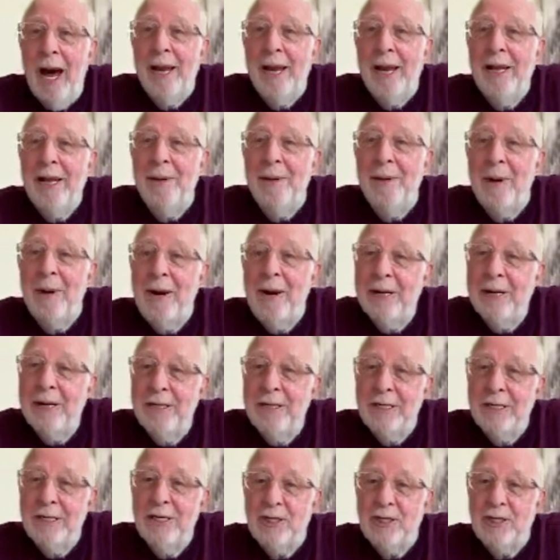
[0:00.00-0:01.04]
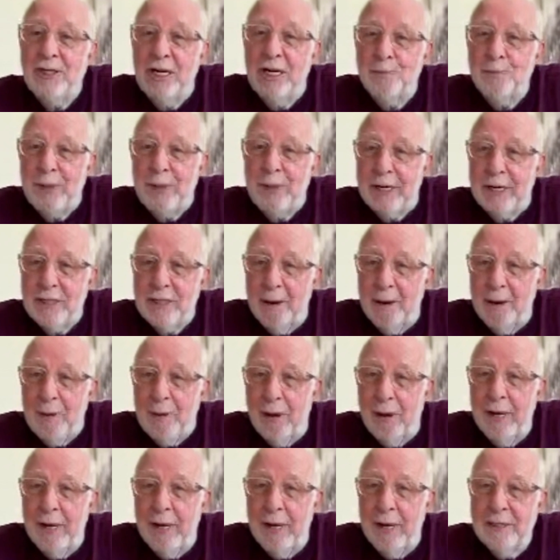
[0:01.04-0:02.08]
And the American D Js picked
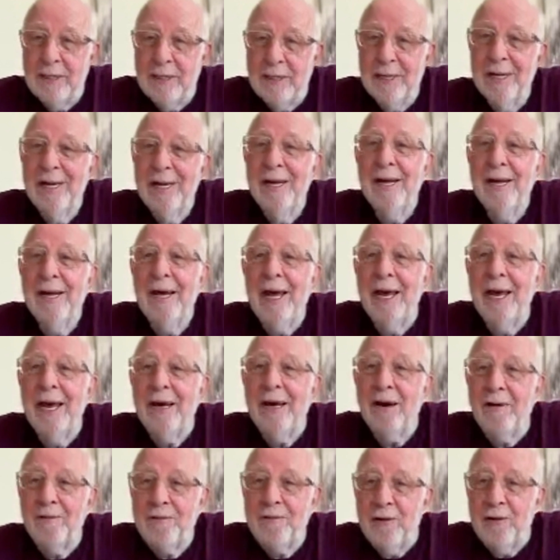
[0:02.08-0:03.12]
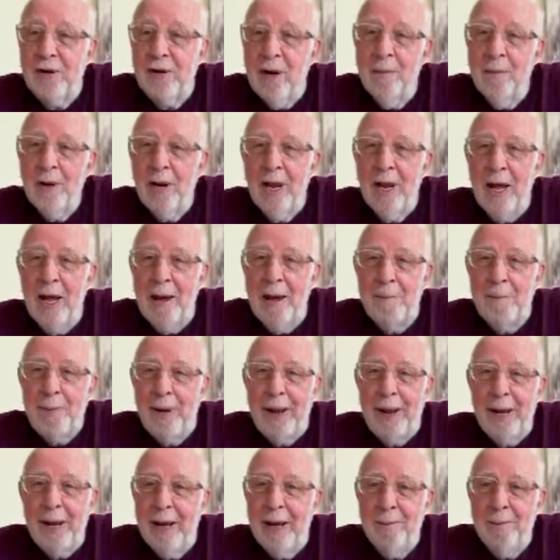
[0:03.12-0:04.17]
up on it. It got phenomenal
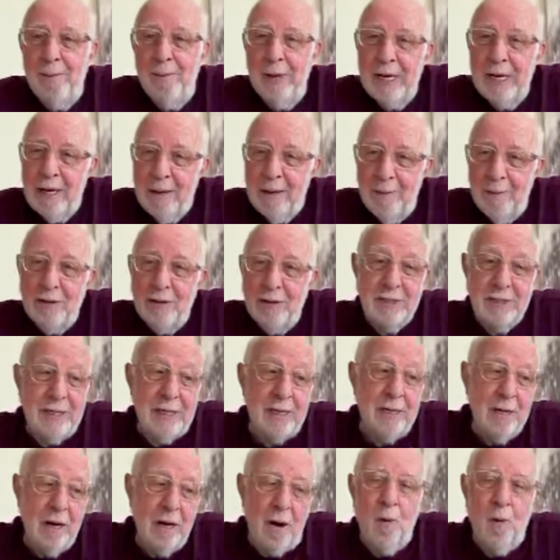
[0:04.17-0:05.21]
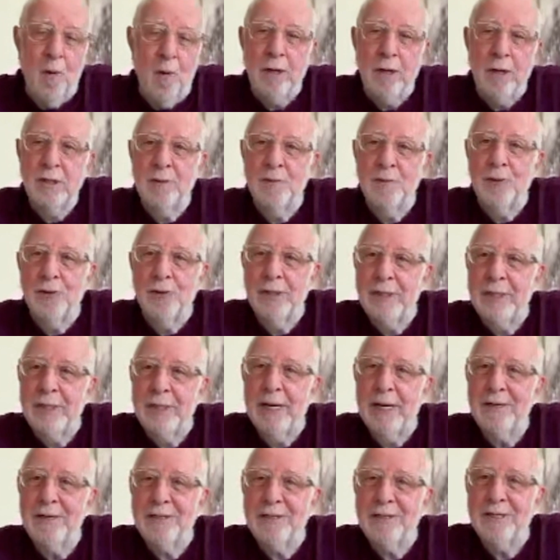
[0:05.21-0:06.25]
airplay, and Mickey Most did not want to put it
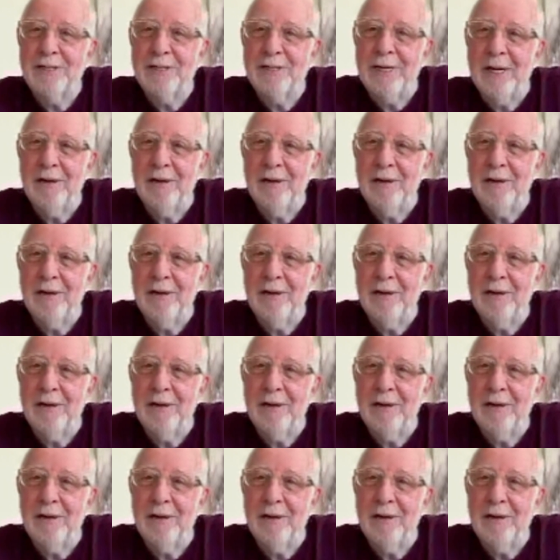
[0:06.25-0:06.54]
out as a